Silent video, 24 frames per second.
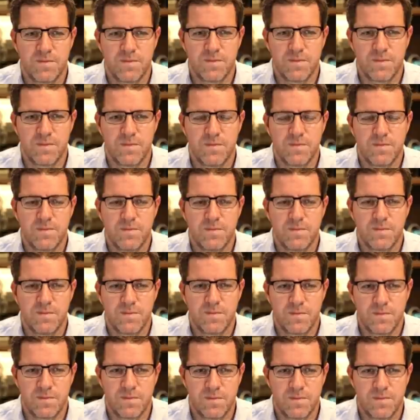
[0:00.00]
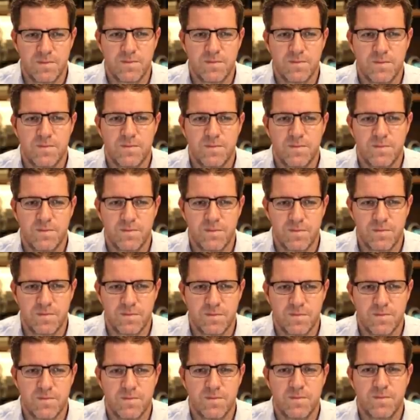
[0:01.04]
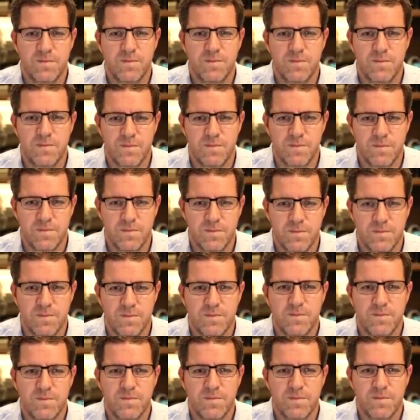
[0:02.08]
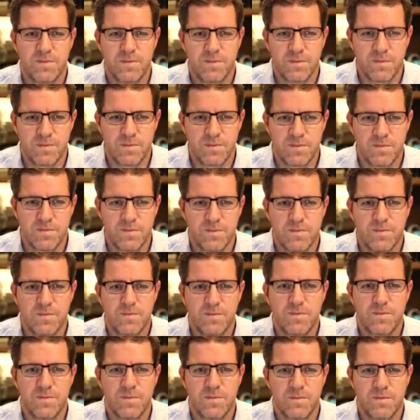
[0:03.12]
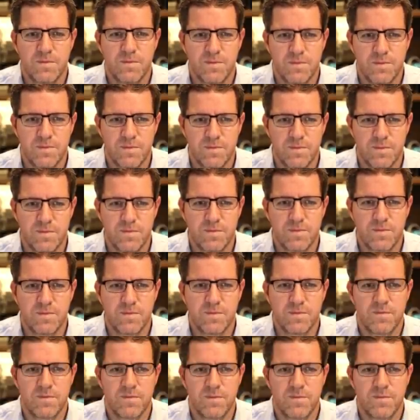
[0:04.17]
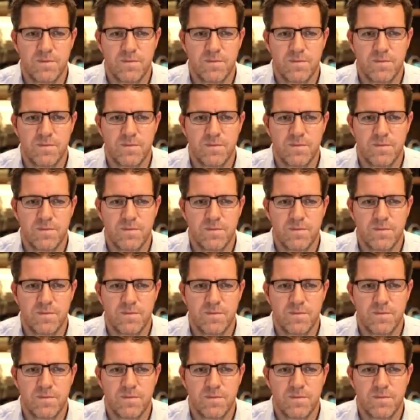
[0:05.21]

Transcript: (not speaking)